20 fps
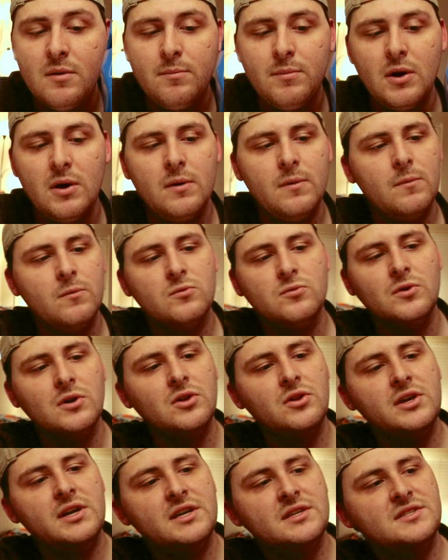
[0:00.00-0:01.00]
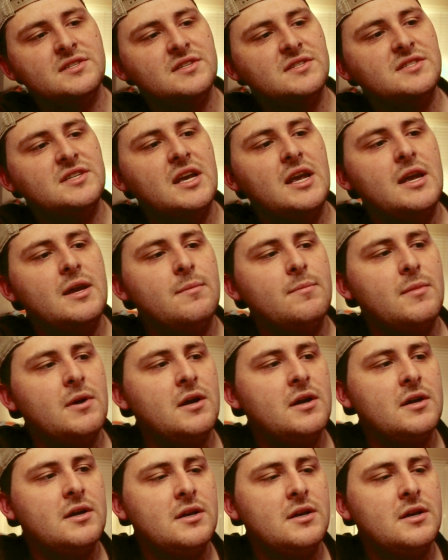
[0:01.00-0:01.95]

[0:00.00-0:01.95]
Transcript: But really, it's the same